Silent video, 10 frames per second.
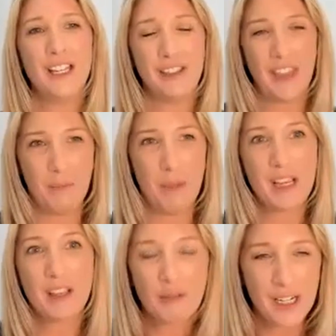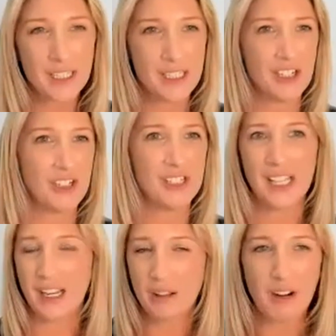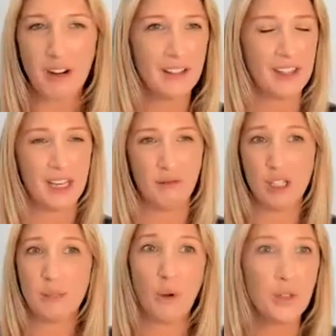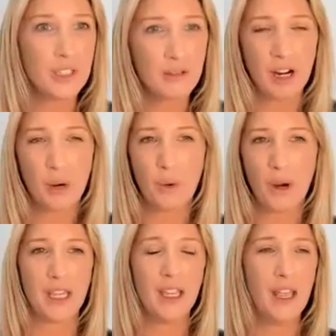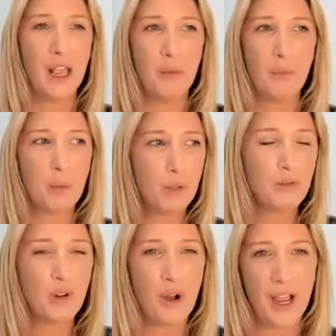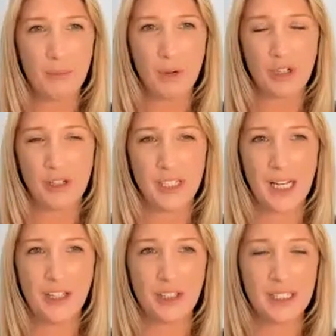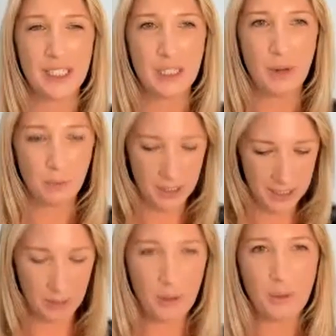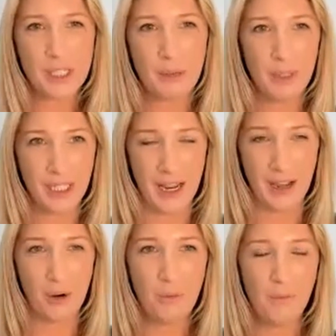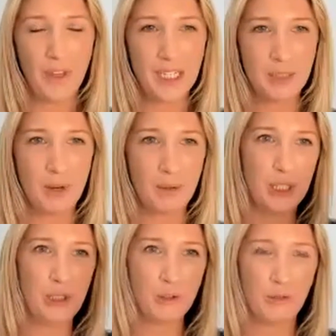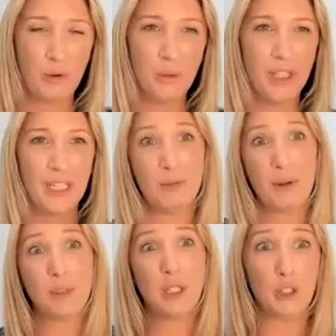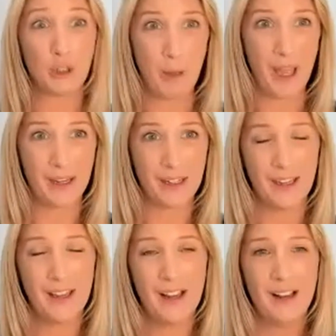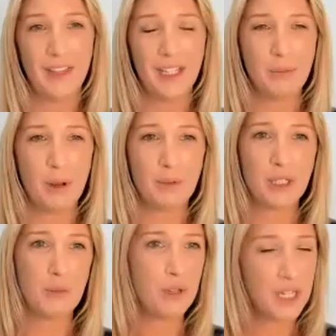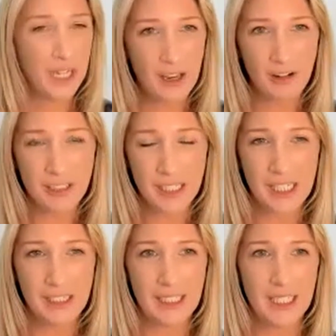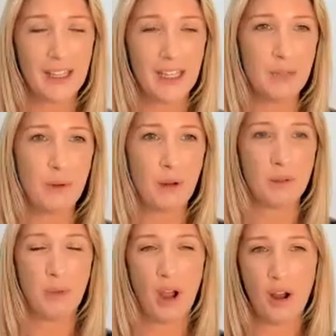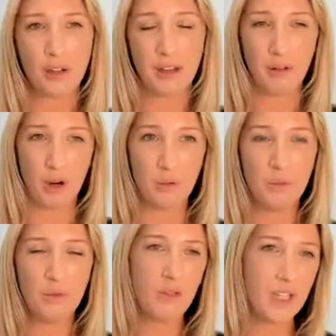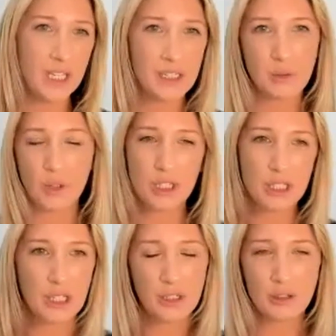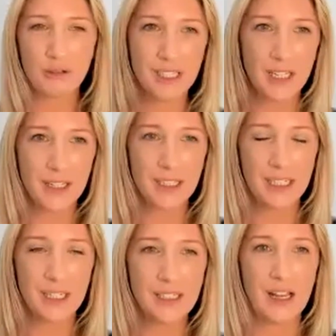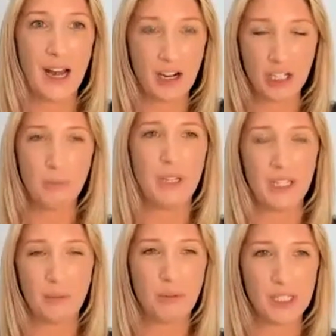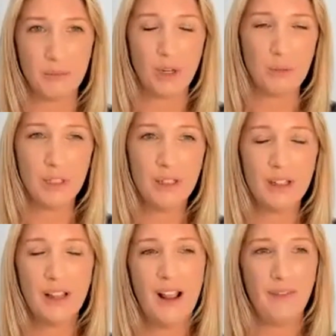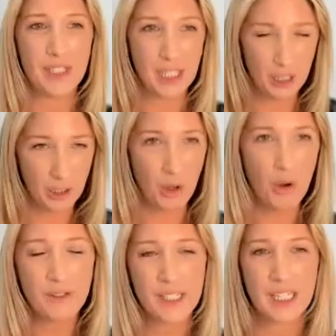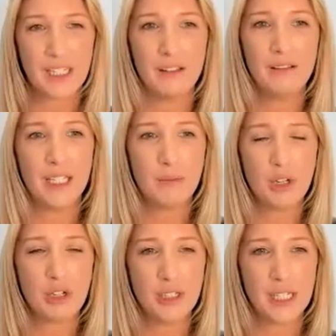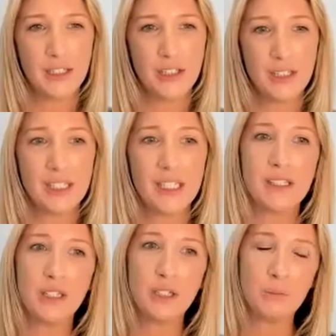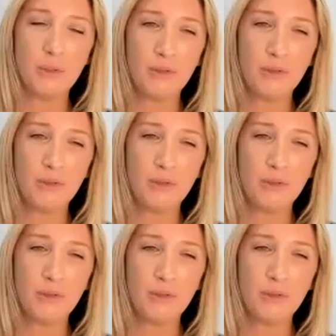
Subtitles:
to then make the right decision, say the right thing, respond in the right way. People who've got high emotional intelligence need to be able to deal with what's happening now. They need to be able to look forward. They need to be able to look back. They need to be able to communicate articulately. They need to be able to park their own fears or concerns or anxieties and actually be in the present moment. There's a lot of skill in emotional intelligence that is to do with